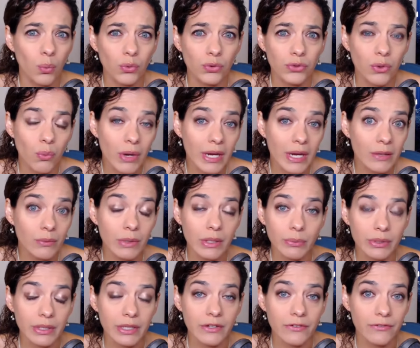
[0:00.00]
So what can we
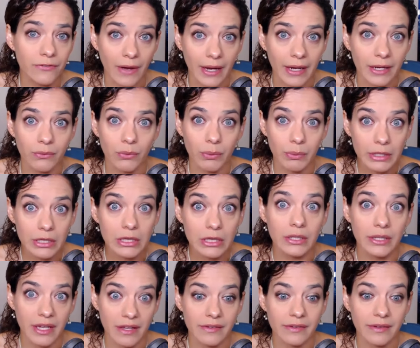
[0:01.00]
really find when we
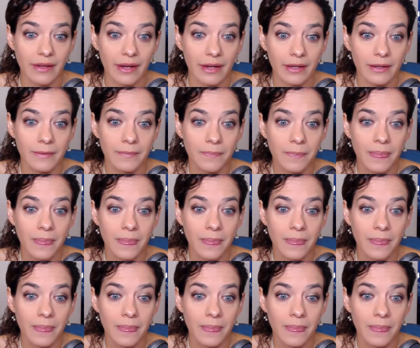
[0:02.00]
look inside?